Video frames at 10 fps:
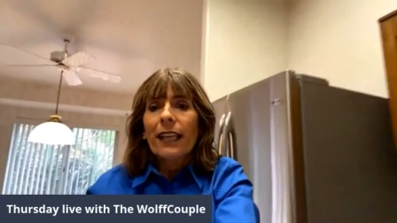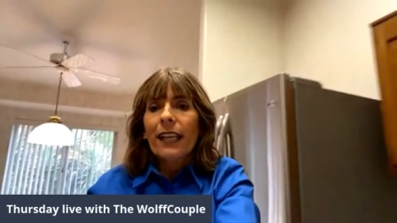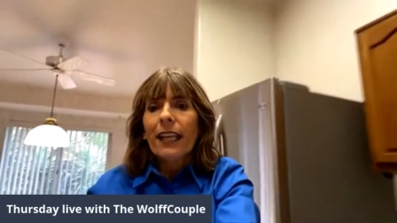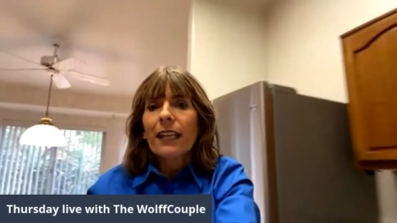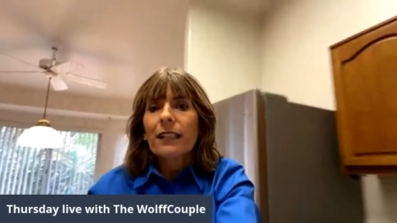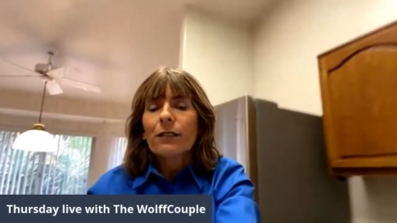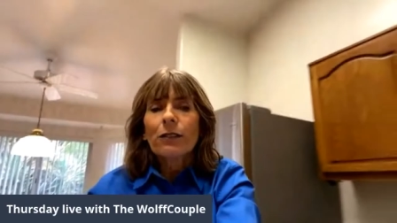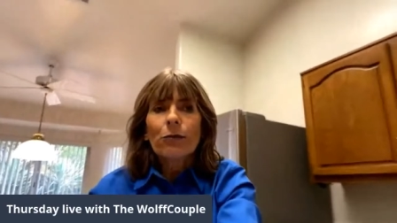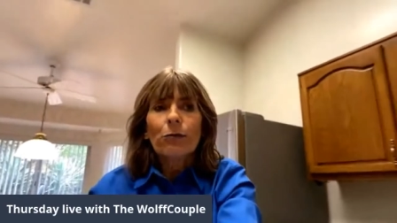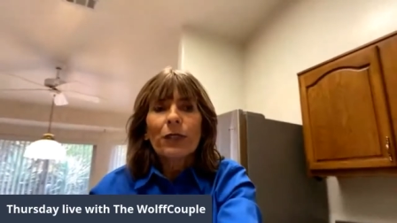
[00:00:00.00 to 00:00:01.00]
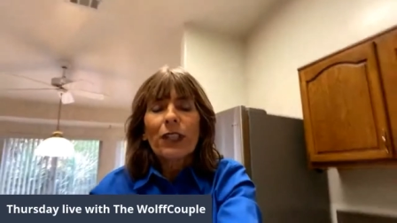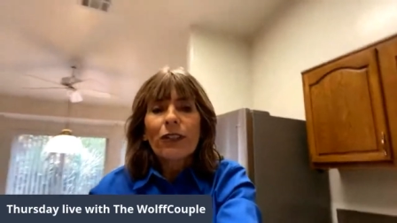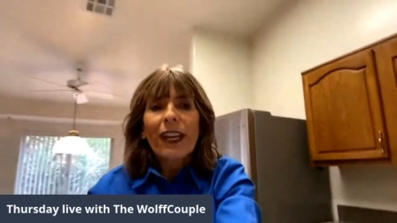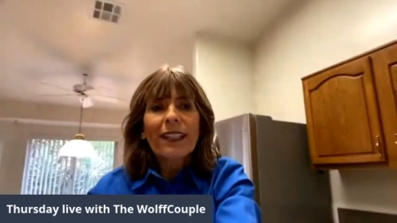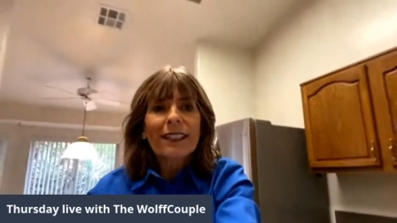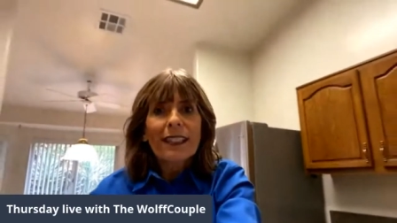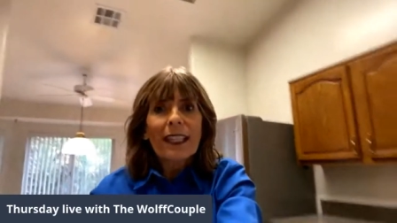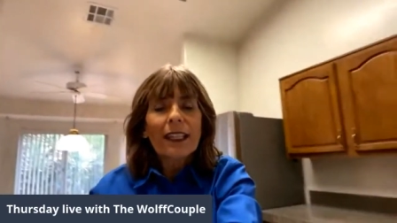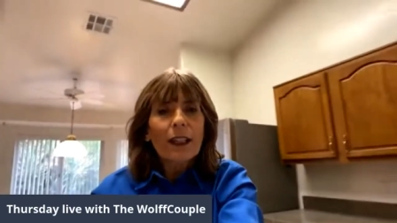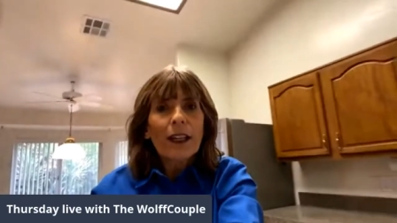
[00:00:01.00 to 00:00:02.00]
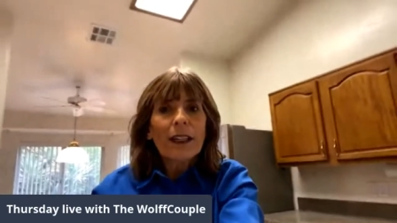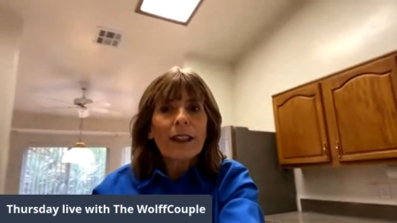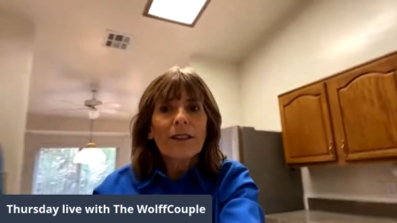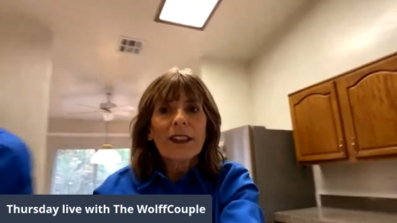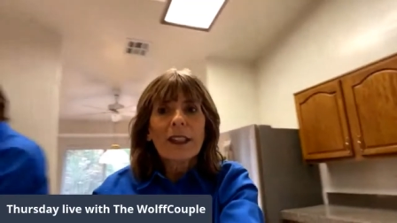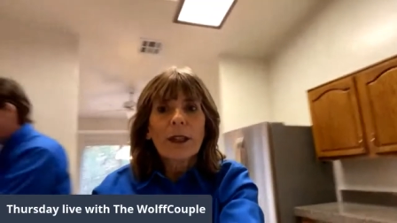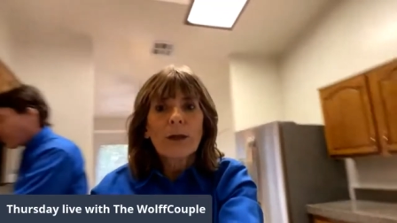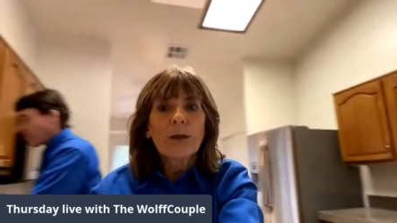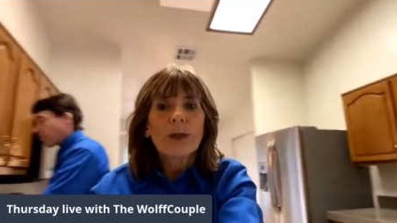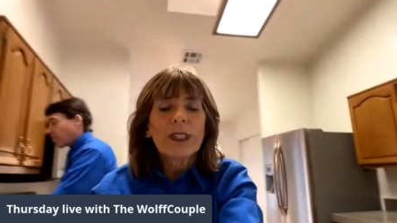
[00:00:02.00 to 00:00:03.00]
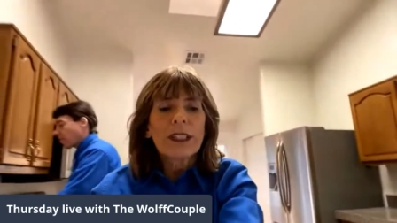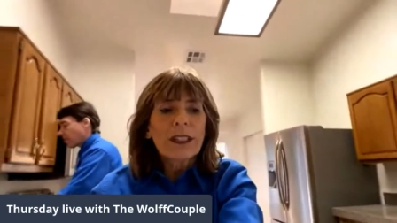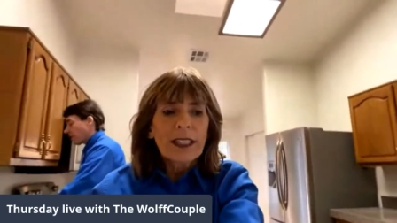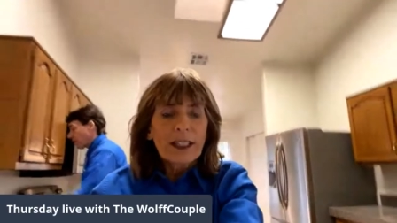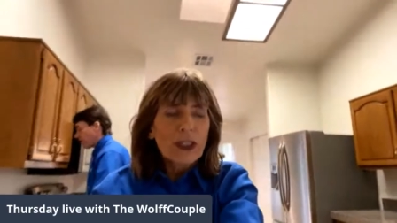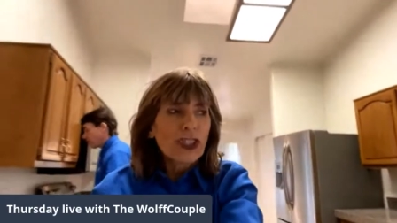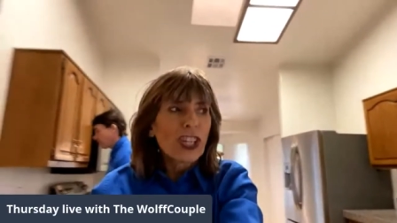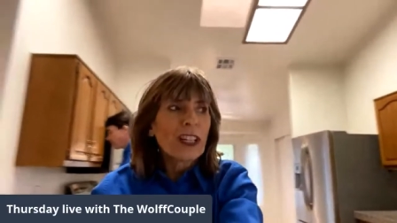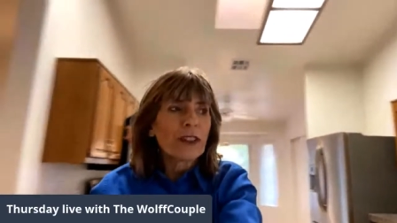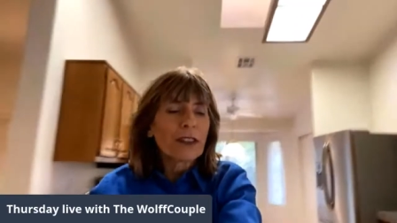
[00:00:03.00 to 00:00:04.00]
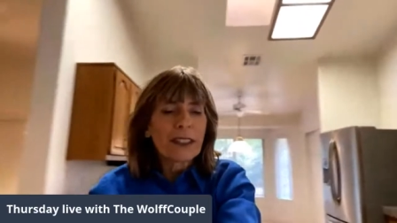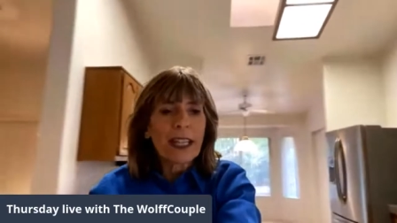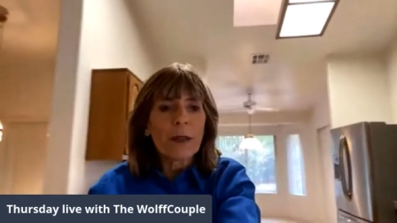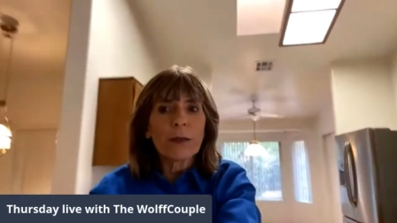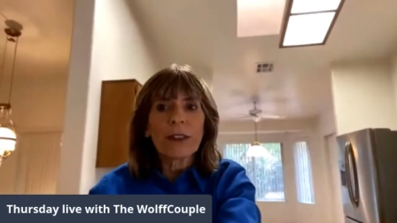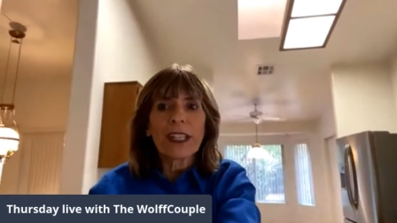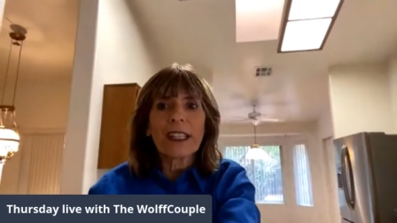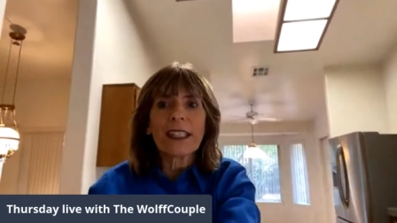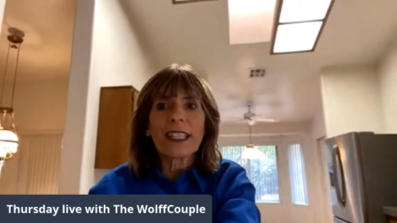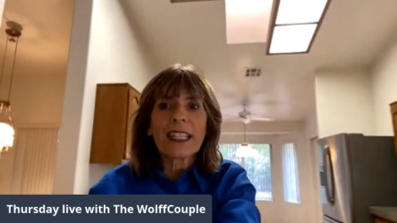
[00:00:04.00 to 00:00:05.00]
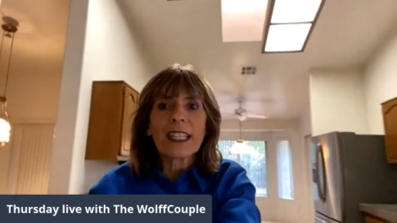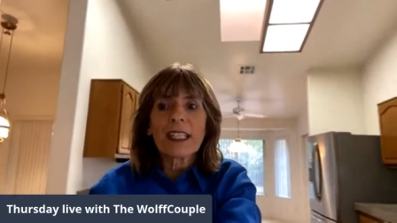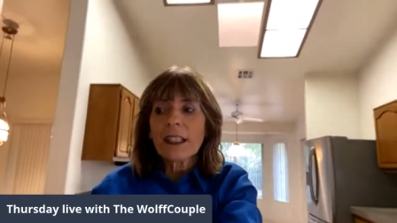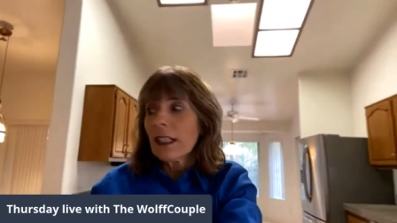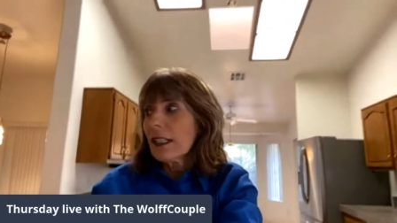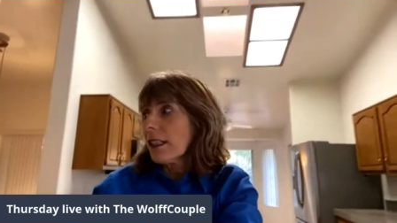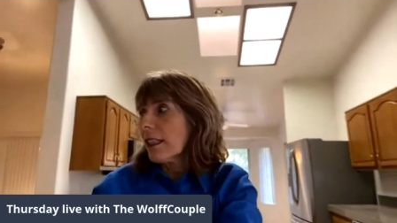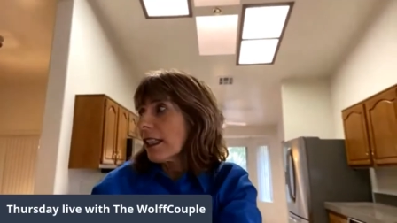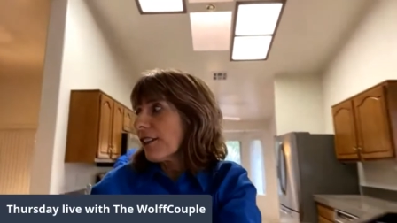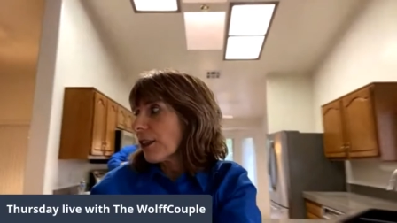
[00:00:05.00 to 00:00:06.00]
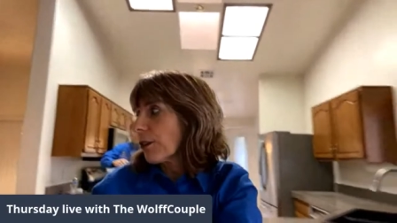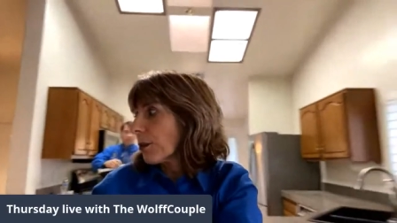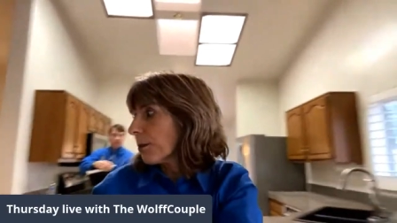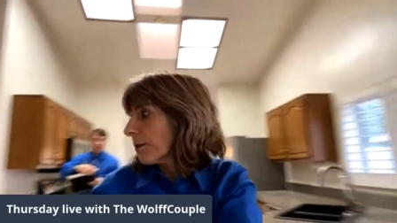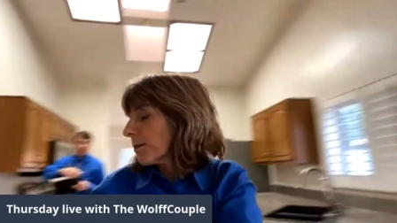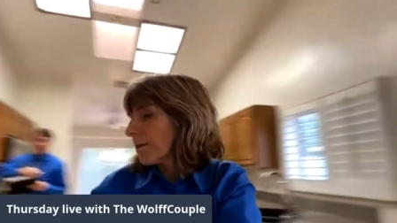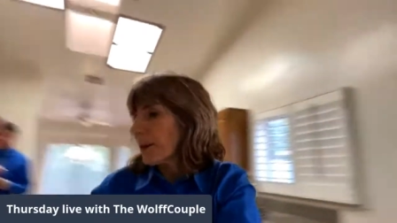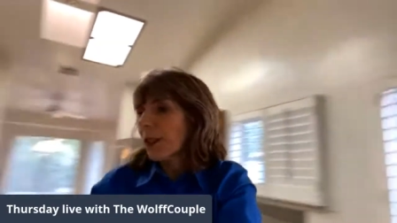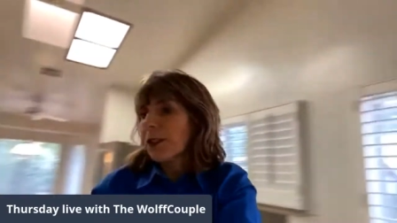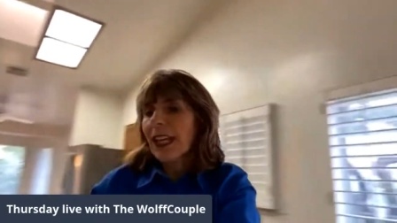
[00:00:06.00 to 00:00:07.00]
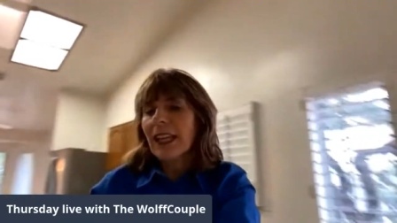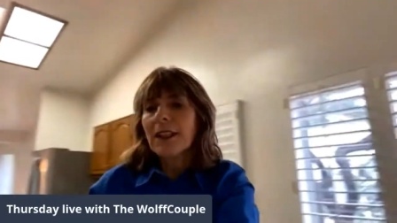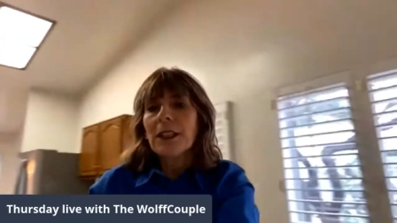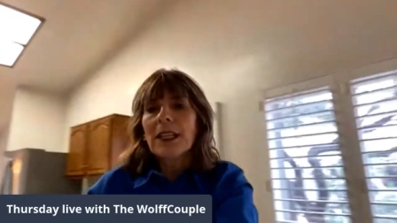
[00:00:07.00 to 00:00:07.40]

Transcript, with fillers: And what do you guys think of the wood shutters. Now we're in the living room, okay?